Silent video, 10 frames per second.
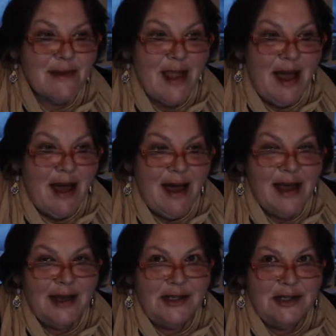
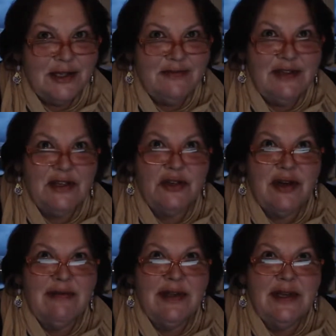I just finished
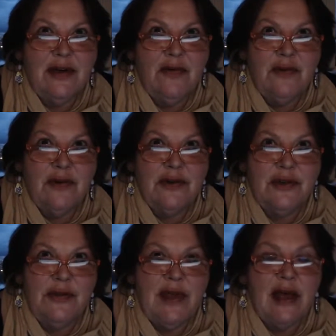traveling over
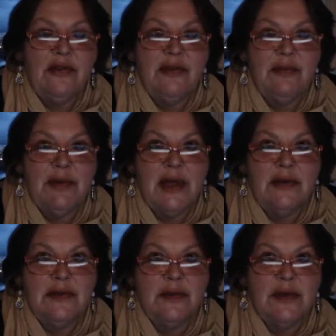2,000
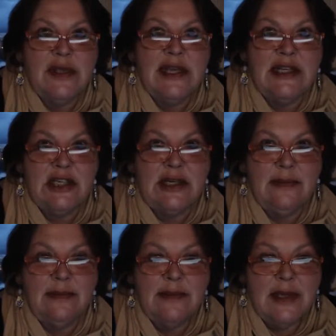miles with Idgy,
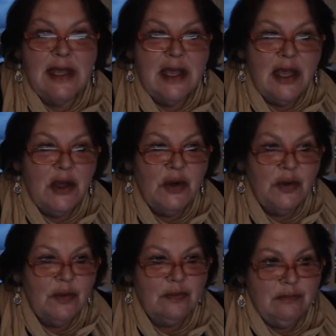
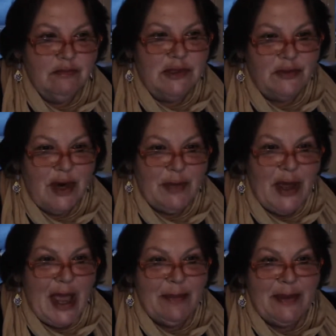who is right
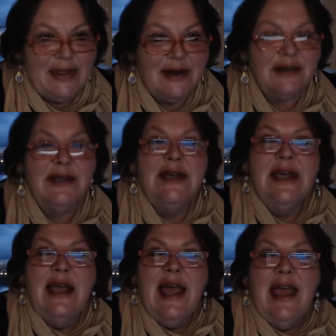behind me there.
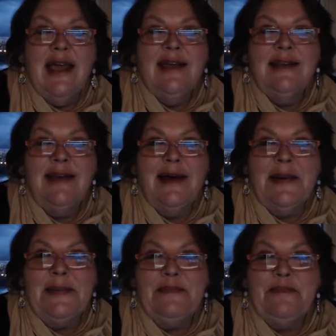And
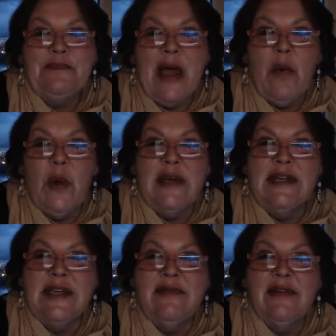I wanted to
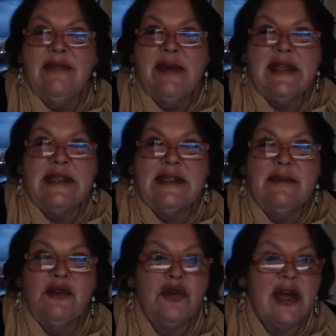give everybody some
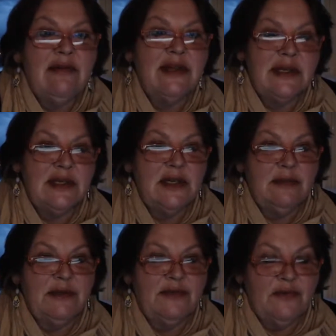traveling
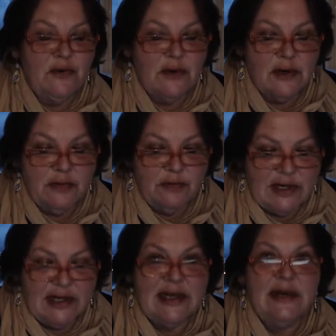tips for
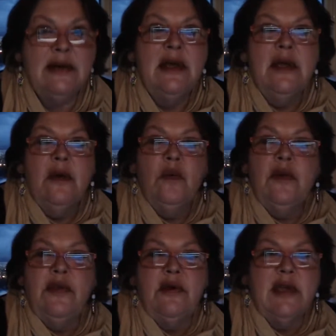dealing
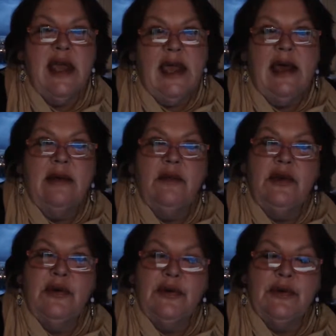with your cat when you're
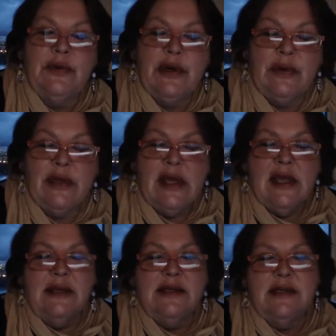on the road.
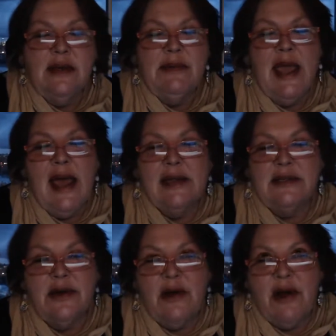Some cats
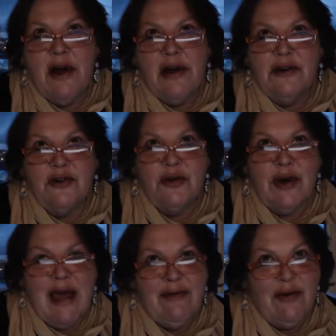are
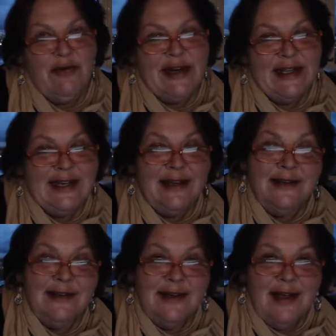travel friendly,
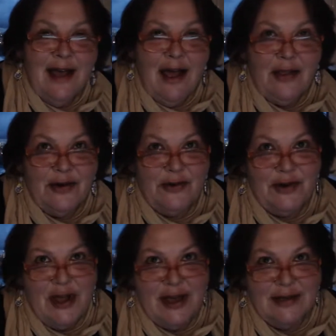others are
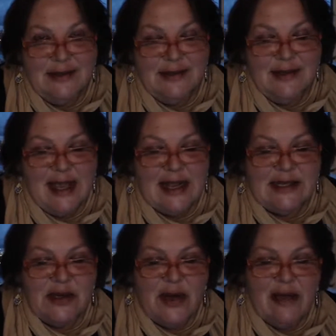not. And
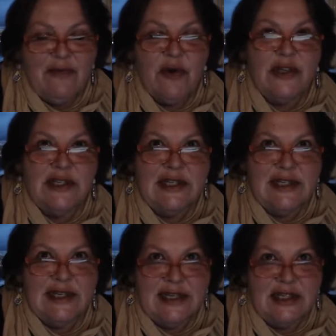so I'm fortunate that
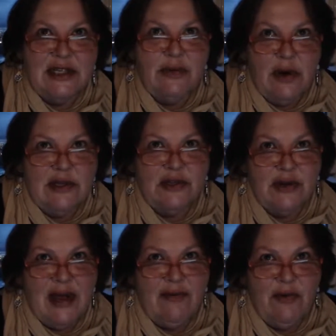Idgy was
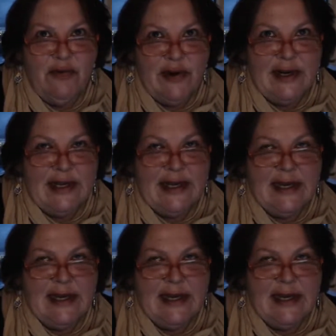travel friendly.